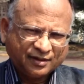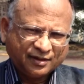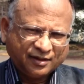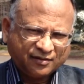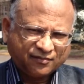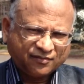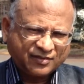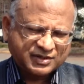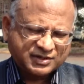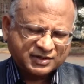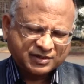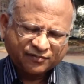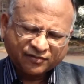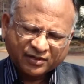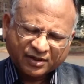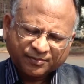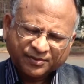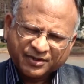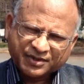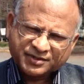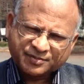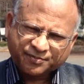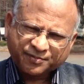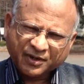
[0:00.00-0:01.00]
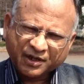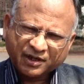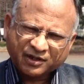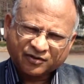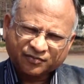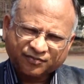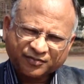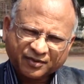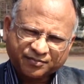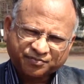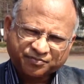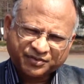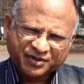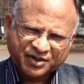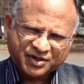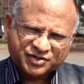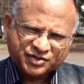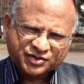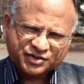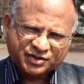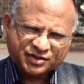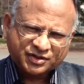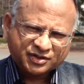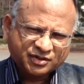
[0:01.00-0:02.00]
It was developed as part of my
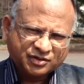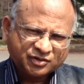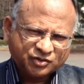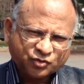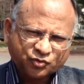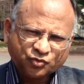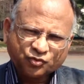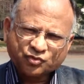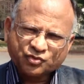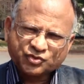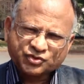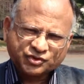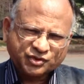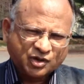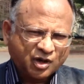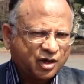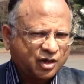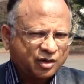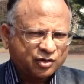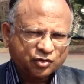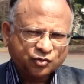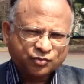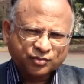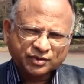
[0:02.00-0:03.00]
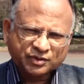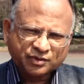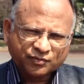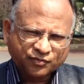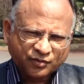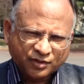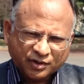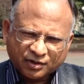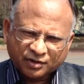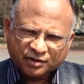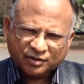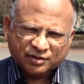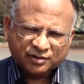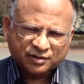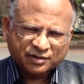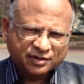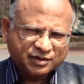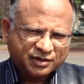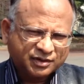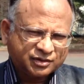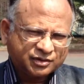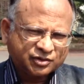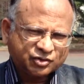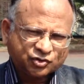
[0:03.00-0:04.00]
PhD, used all over the world,
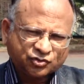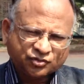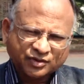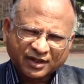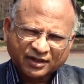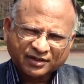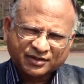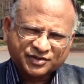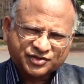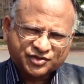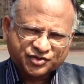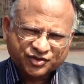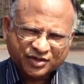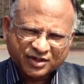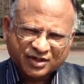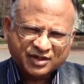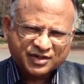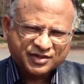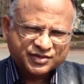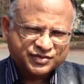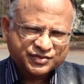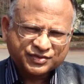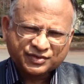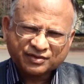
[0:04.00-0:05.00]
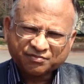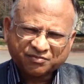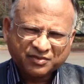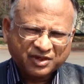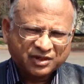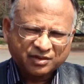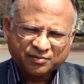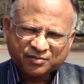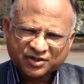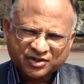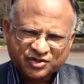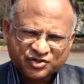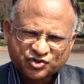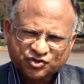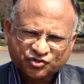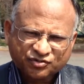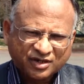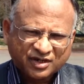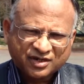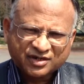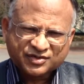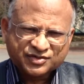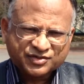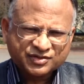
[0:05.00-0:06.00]
in the United States, many
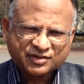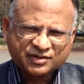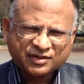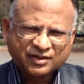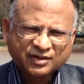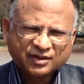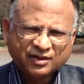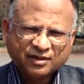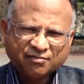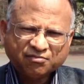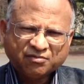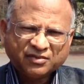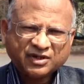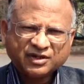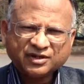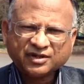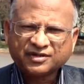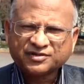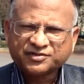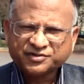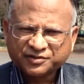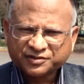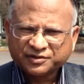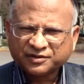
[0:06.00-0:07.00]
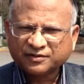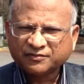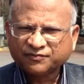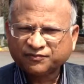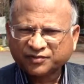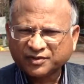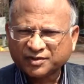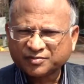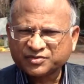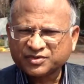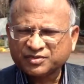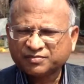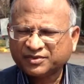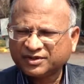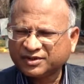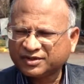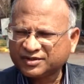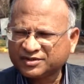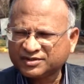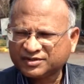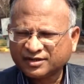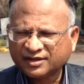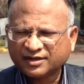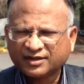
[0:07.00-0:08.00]
states, many consulting firms, many
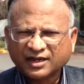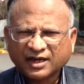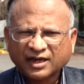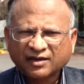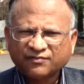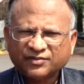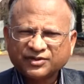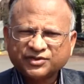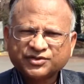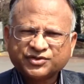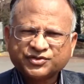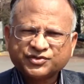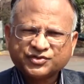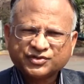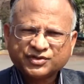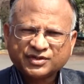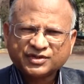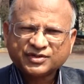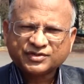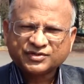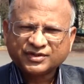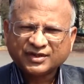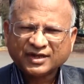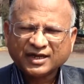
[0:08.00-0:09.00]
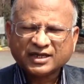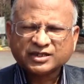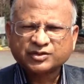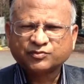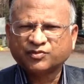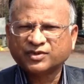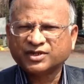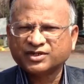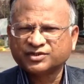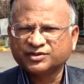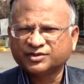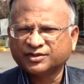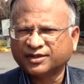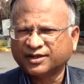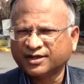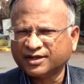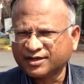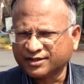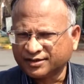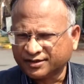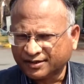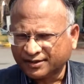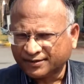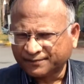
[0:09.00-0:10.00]
state highway agencies, as well as in
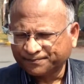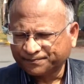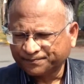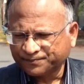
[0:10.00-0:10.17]
Canada,